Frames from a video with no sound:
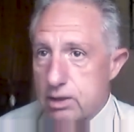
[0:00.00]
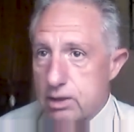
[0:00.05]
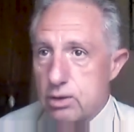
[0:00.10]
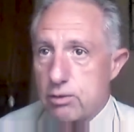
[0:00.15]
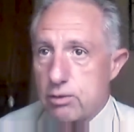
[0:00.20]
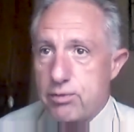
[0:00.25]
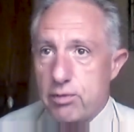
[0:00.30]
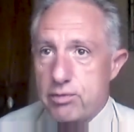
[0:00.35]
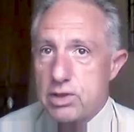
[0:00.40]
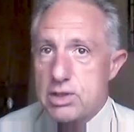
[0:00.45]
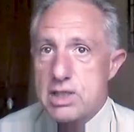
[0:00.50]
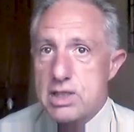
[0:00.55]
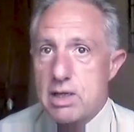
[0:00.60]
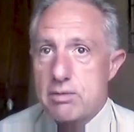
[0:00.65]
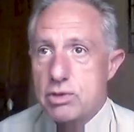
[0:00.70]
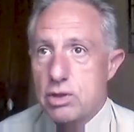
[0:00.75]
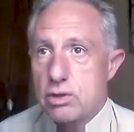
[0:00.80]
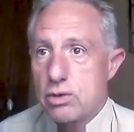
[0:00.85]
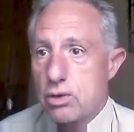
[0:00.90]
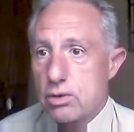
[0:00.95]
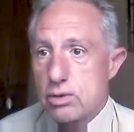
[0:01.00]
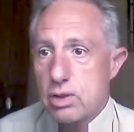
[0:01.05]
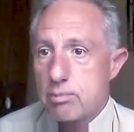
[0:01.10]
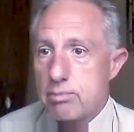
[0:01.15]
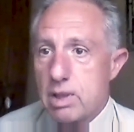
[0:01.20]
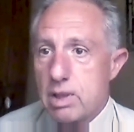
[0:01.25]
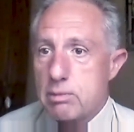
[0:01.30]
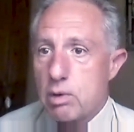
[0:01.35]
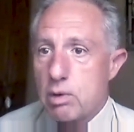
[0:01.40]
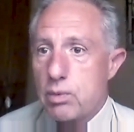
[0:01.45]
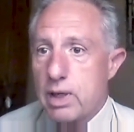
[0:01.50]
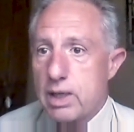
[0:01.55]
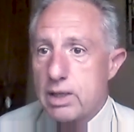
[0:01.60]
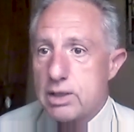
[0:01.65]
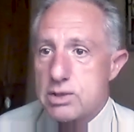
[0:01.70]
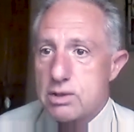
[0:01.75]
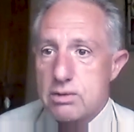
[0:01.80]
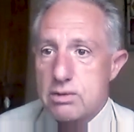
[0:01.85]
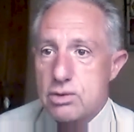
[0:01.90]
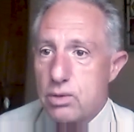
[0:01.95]
You know, fifty-seven-year-old on minimum
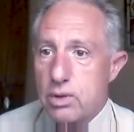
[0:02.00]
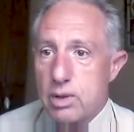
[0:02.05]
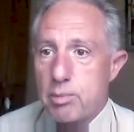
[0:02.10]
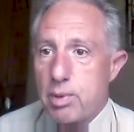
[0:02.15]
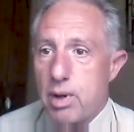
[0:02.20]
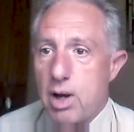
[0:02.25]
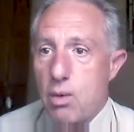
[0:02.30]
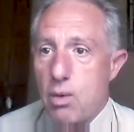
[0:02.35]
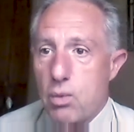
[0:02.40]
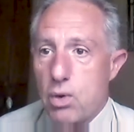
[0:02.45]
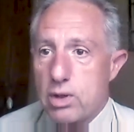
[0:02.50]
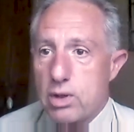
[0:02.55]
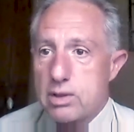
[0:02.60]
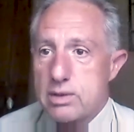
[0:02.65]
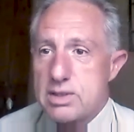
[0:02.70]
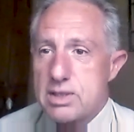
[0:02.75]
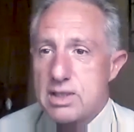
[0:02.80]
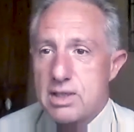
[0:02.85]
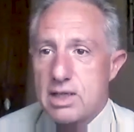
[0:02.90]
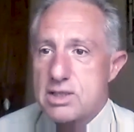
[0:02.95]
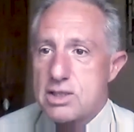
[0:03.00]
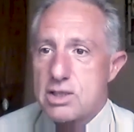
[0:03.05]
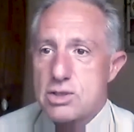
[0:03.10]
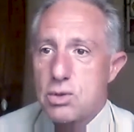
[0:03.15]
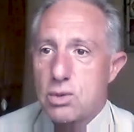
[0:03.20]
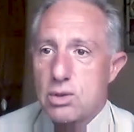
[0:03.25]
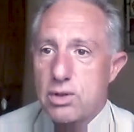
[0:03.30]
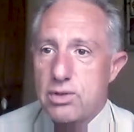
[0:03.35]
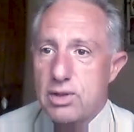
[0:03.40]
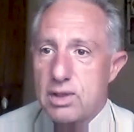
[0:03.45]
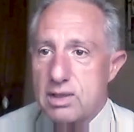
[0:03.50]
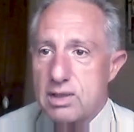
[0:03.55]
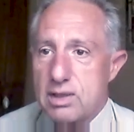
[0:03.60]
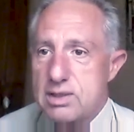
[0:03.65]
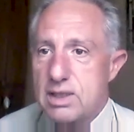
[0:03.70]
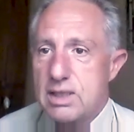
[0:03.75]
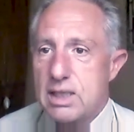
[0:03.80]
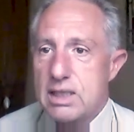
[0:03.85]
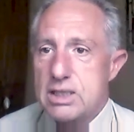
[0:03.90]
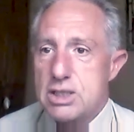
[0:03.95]
wage and doing bar work. It's, that's the sort of thing a
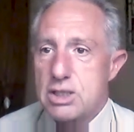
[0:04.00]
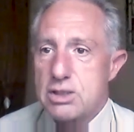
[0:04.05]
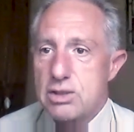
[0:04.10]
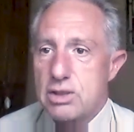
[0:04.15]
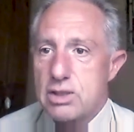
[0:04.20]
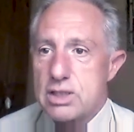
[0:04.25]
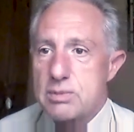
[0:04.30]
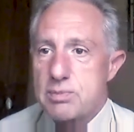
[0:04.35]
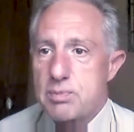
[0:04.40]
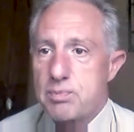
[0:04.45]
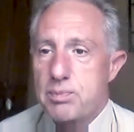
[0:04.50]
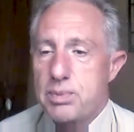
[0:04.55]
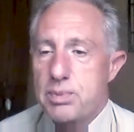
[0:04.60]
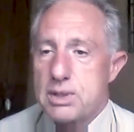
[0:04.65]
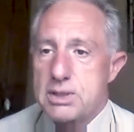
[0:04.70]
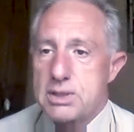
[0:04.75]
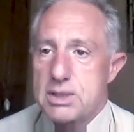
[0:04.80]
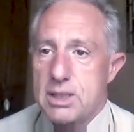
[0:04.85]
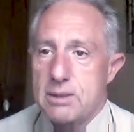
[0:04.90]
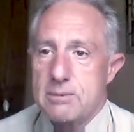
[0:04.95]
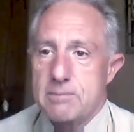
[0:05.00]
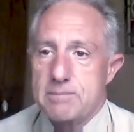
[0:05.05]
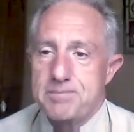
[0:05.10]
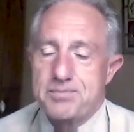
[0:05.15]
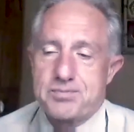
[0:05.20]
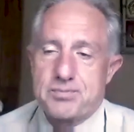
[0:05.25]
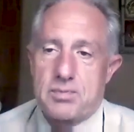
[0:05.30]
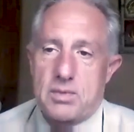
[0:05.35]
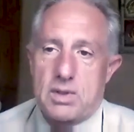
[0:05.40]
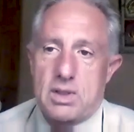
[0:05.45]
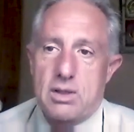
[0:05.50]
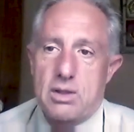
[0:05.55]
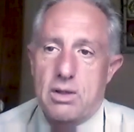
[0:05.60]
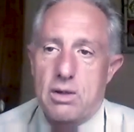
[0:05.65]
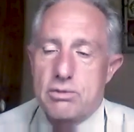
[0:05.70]
teenager does. But um, wow.